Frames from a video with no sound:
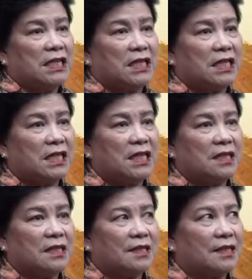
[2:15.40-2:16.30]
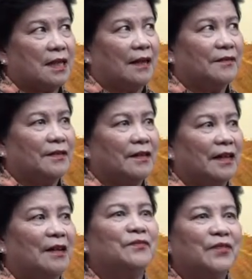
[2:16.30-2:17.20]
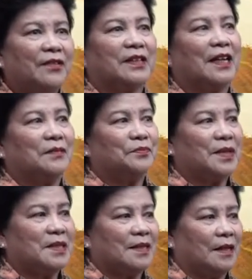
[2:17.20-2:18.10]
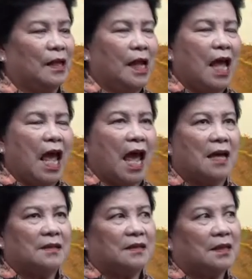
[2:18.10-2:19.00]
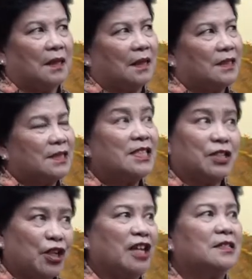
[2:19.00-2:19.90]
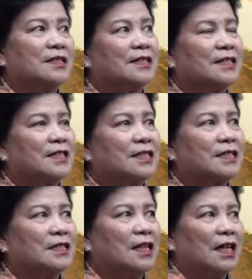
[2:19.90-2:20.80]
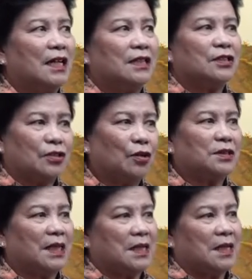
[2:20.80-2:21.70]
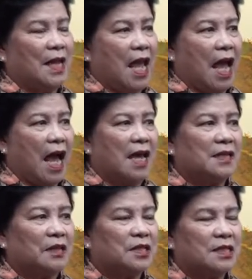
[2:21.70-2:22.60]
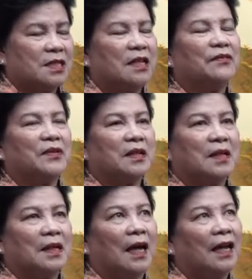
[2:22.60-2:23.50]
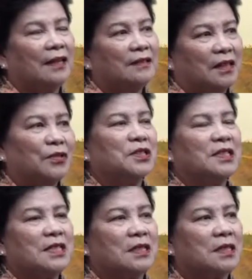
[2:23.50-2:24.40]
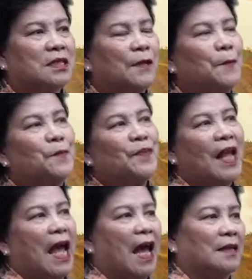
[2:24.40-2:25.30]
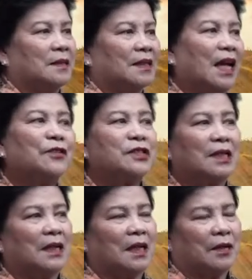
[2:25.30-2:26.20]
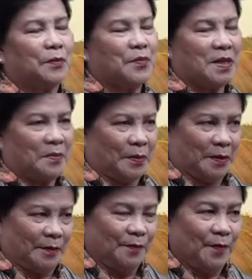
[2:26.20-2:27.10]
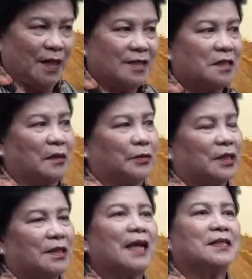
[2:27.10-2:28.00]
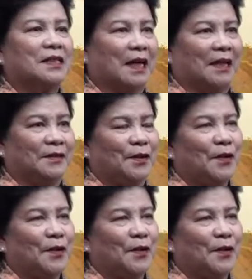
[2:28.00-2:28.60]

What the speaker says: she is a very kind person. And she changed totally. And now she's serving the Lord Jesus and counseling a lot of people. So thanks God,